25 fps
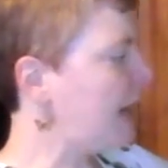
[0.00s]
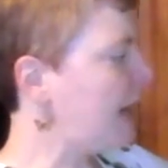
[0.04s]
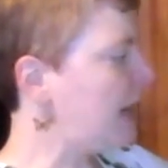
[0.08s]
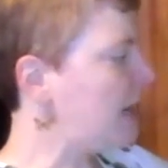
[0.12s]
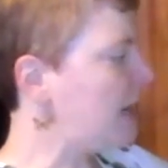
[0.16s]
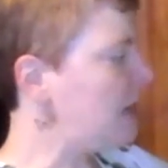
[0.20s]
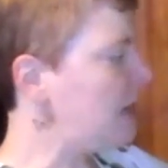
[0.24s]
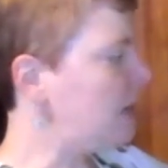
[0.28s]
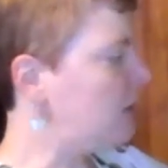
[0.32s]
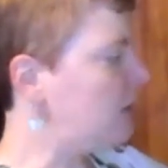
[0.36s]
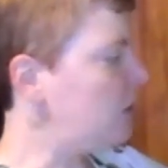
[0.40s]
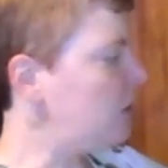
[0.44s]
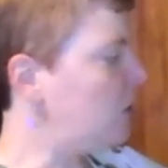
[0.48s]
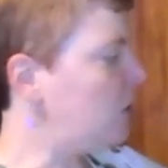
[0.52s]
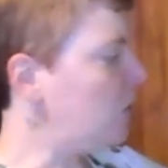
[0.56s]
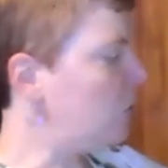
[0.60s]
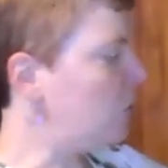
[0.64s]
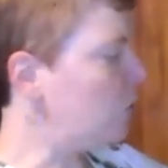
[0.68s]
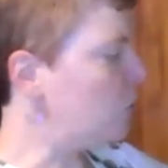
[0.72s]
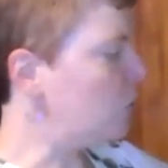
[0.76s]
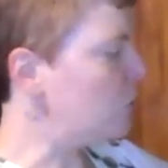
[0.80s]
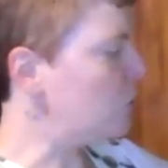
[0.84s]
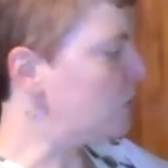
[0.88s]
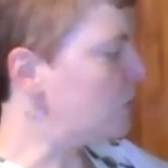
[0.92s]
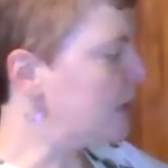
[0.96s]
they
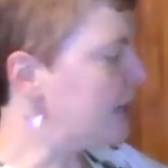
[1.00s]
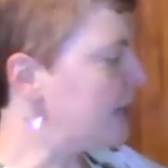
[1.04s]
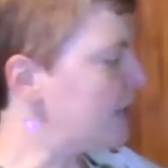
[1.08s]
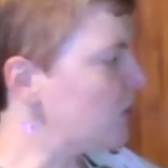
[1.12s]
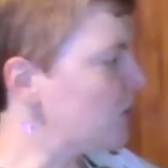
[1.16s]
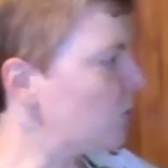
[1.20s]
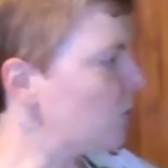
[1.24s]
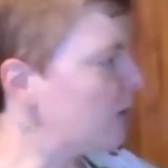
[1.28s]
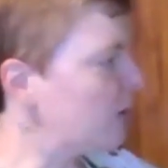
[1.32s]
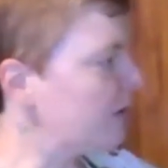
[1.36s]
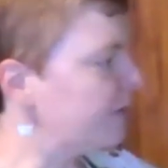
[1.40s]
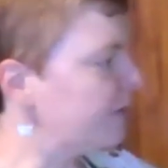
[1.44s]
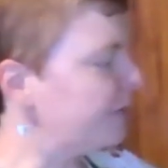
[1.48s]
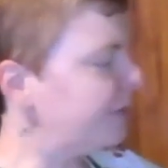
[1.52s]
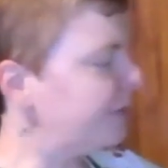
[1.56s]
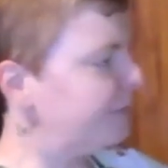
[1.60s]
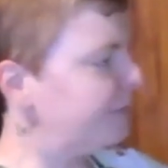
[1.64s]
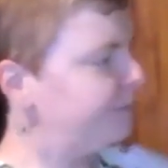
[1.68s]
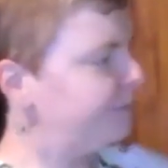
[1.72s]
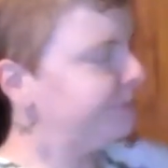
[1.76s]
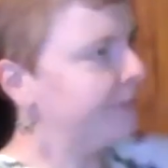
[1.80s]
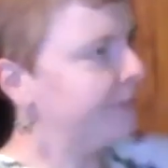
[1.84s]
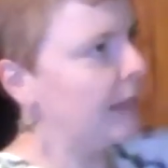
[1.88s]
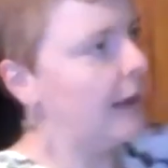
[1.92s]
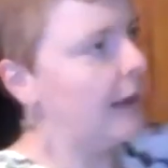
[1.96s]
use. They sort of,
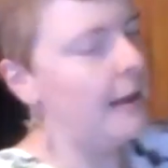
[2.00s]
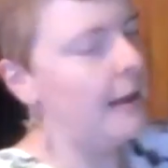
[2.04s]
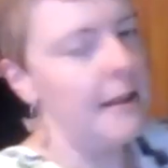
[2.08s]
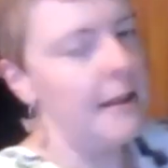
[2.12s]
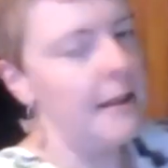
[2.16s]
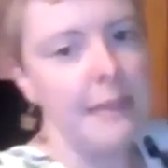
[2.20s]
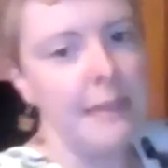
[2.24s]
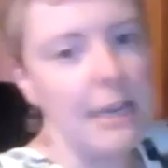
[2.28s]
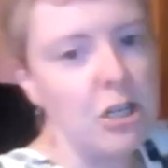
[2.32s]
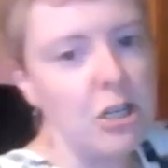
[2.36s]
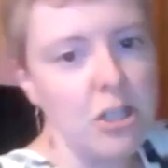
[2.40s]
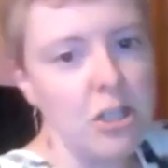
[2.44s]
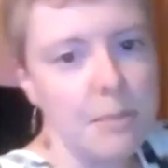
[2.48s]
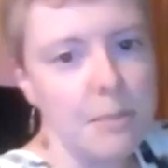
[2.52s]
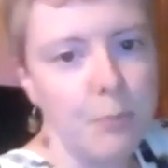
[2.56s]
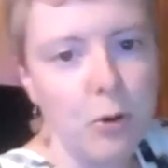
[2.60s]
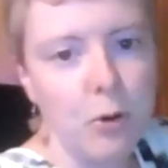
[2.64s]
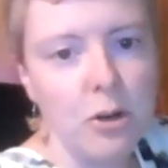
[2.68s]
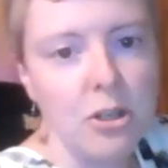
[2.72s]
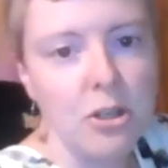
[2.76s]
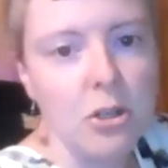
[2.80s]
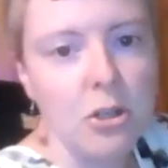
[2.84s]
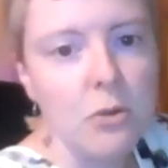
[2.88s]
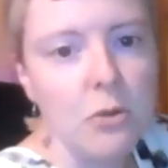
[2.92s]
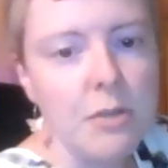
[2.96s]
they just
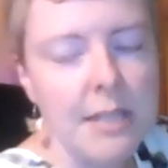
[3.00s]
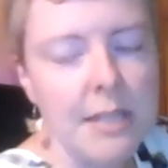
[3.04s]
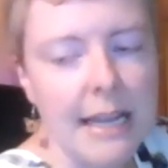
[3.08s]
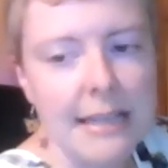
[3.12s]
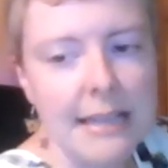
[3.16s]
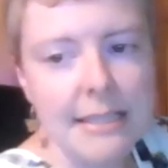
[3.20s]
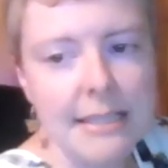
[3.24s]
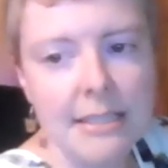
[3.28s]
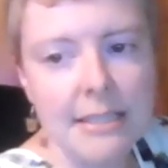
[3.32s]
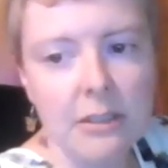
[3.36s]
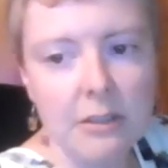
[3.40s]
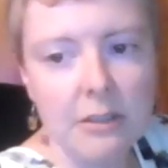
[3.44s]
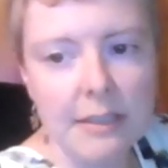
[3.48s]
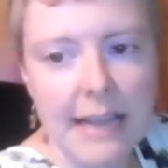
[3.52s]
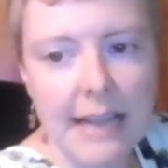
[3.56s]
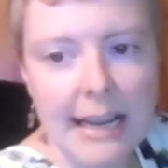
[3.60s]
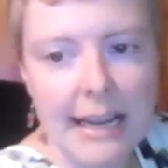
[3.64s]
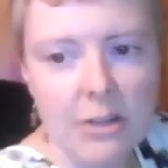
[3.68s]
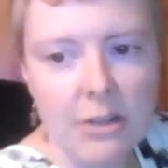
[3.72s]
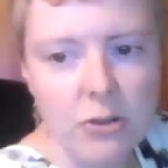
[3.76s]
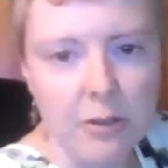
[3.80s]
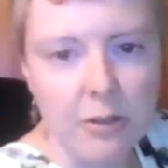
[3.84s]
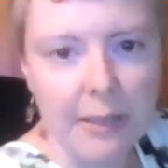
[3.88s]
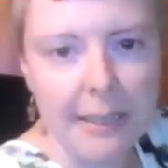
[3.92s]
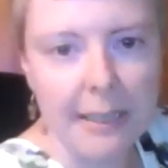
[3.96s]
produce that silk
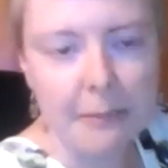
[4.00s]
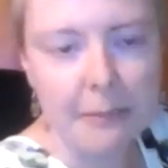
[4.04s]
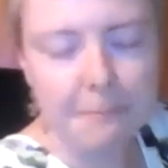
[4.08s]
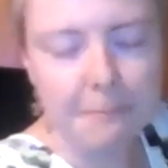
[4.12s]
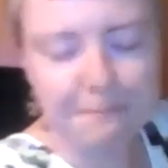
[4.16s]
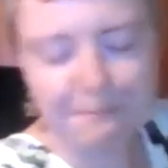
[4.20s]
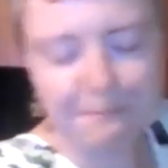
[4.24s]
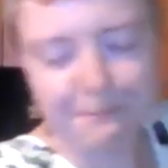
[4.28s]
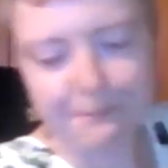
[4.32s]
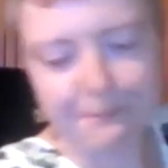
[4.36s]
naturally.